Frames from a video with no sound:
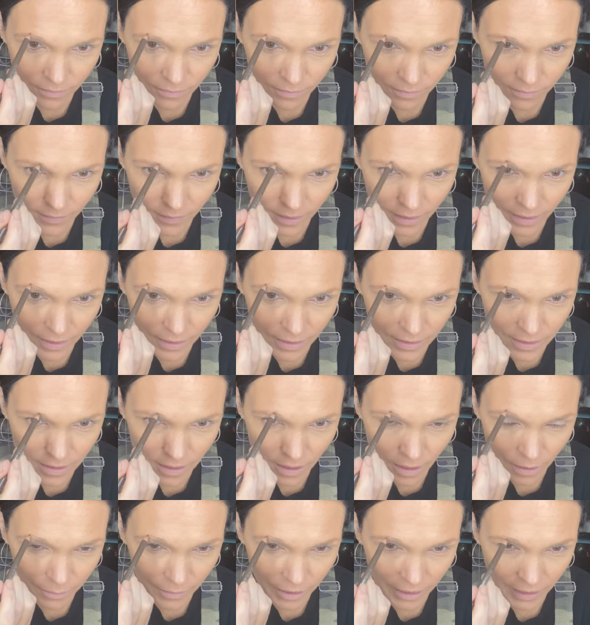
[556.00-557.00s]
It is
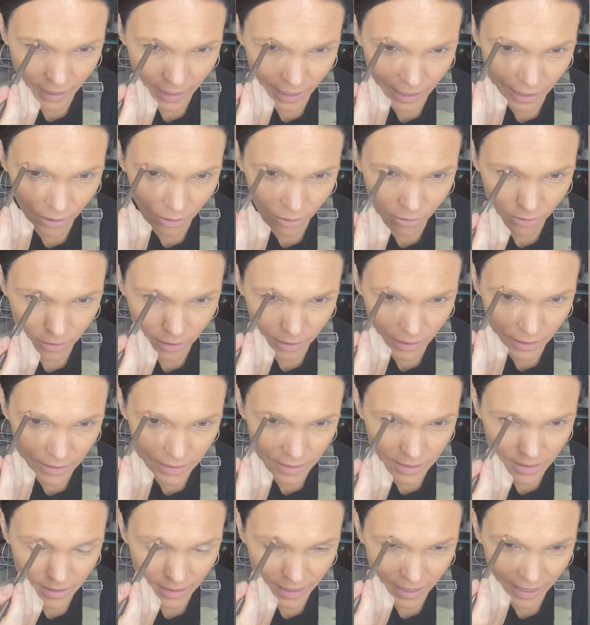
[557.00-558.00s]
coming out.
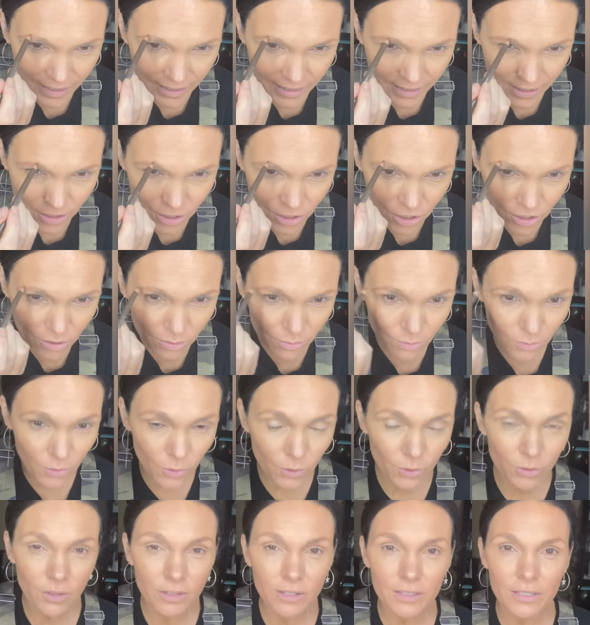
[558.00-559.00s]
It's not as
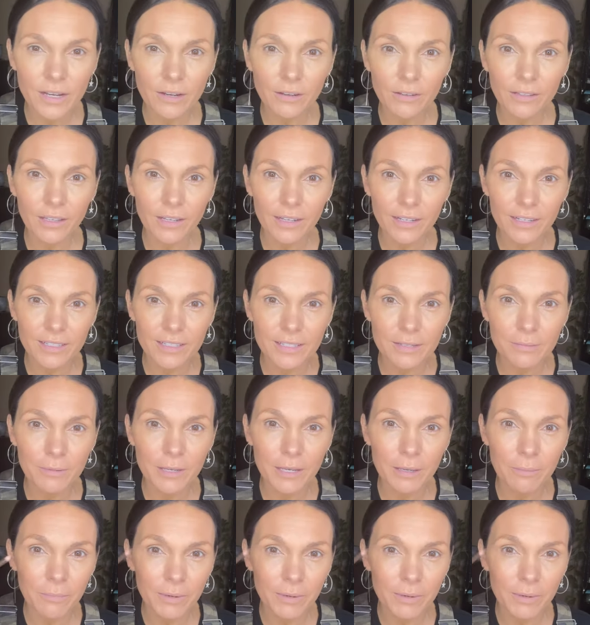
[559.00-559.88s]
smooth as I would like it to be,